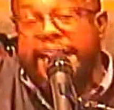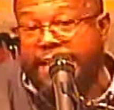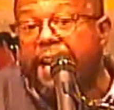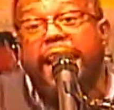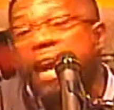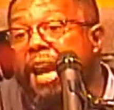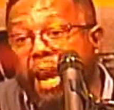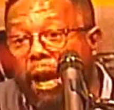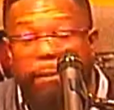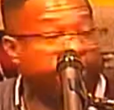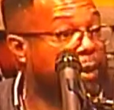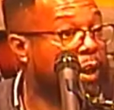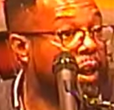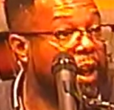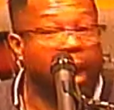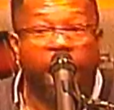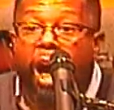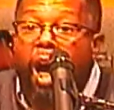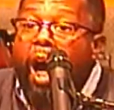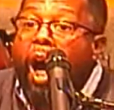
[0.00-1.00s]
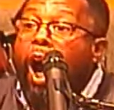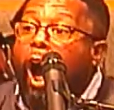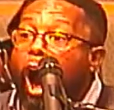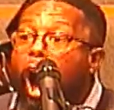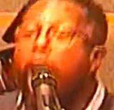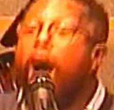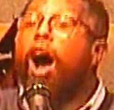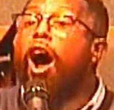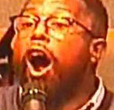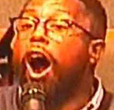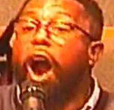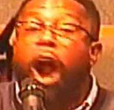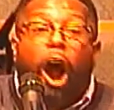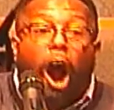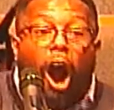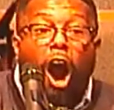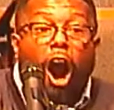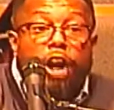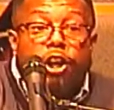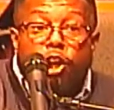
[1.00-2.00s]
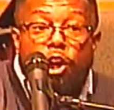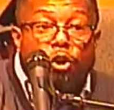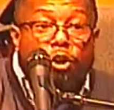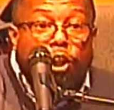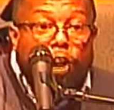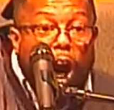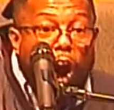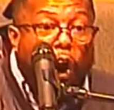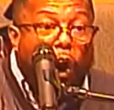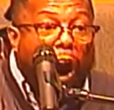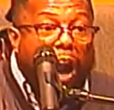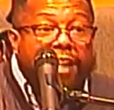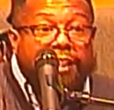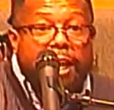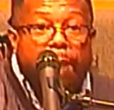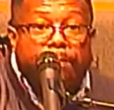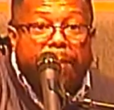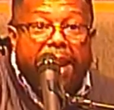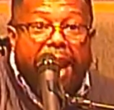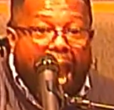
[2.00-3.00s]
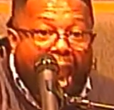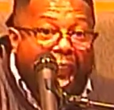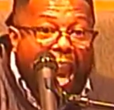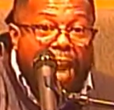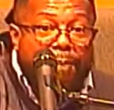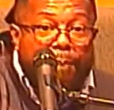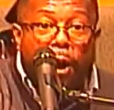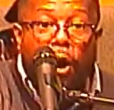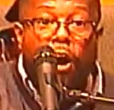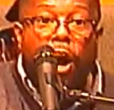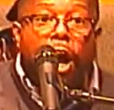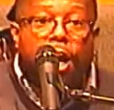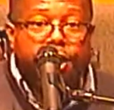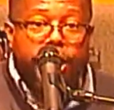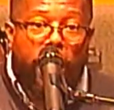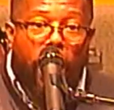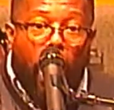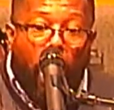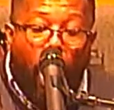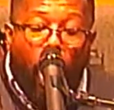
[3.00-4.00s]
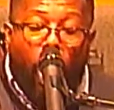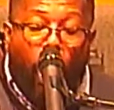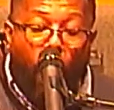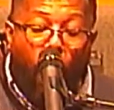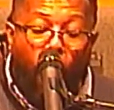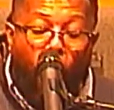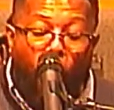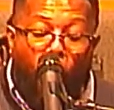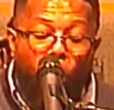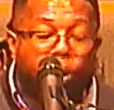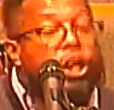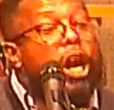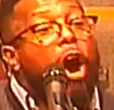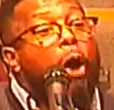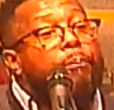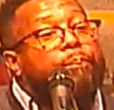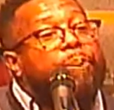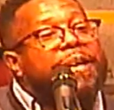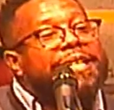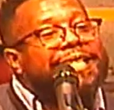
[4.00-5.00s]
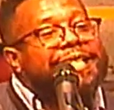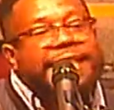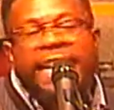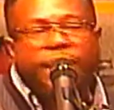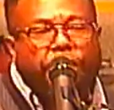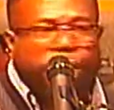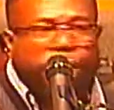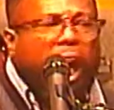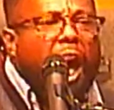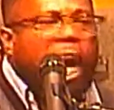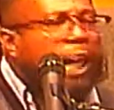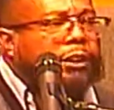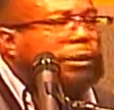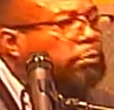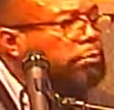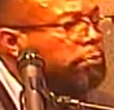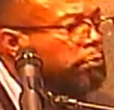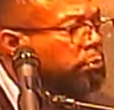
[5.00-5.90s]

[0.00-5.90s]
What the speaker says: him? Or are you going to be able to hold your position?